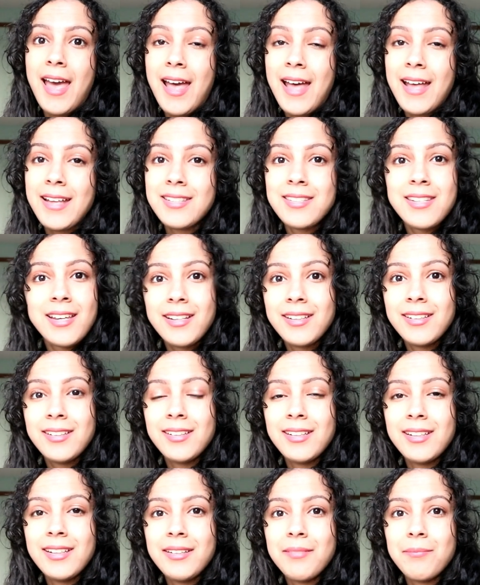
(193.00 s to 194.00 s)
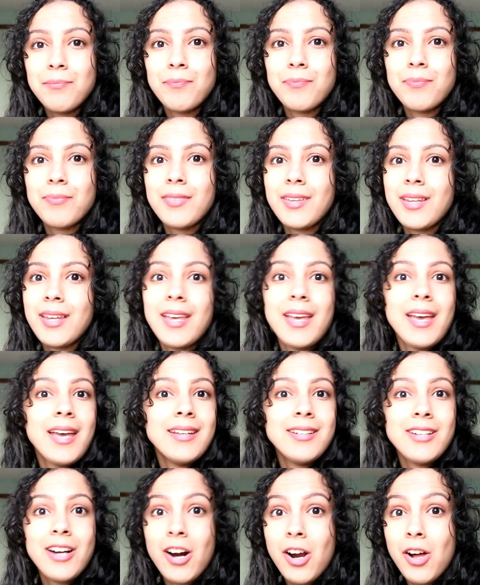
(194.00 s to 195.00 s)
And secondly,
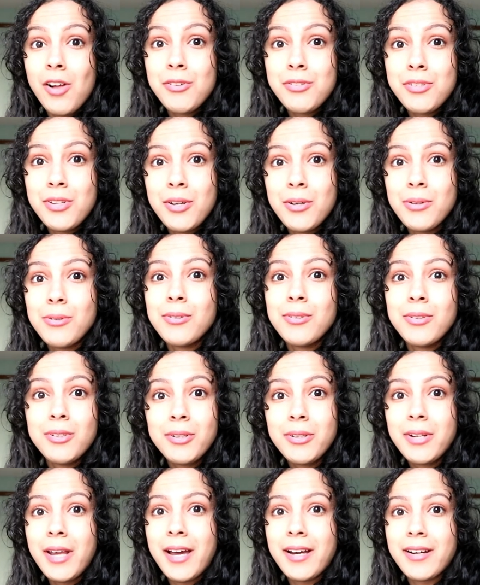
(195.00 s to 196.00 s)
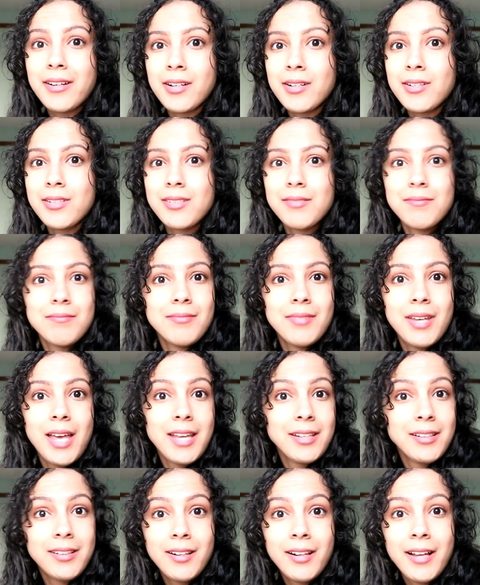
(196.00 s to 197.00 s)
there are also good hackers,
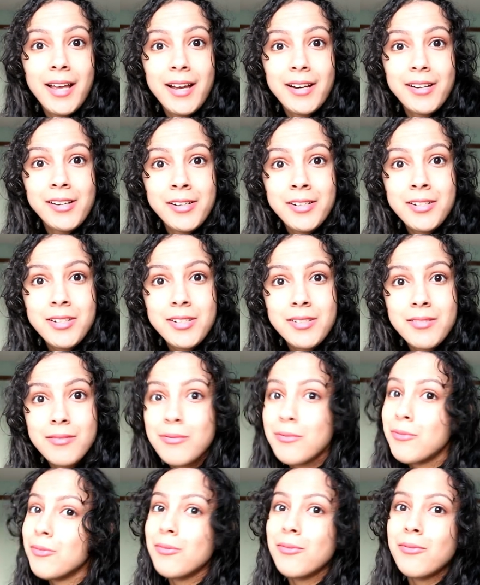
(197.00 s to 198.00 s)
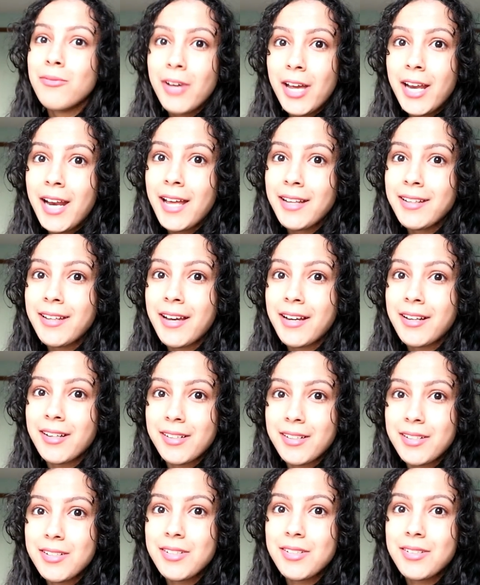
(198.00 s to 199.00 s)
ethical hackers, white hat
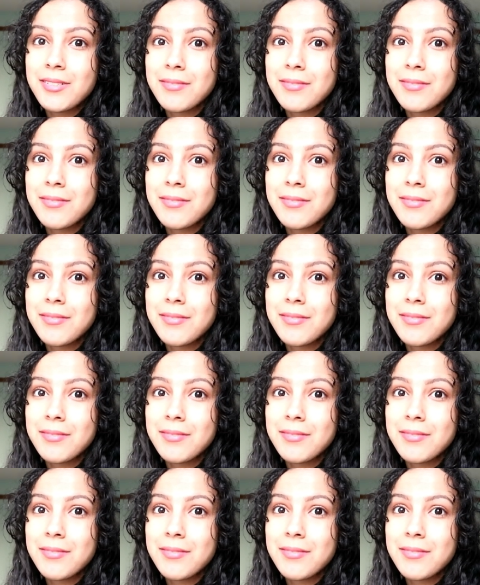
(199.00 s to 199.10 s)
hackers.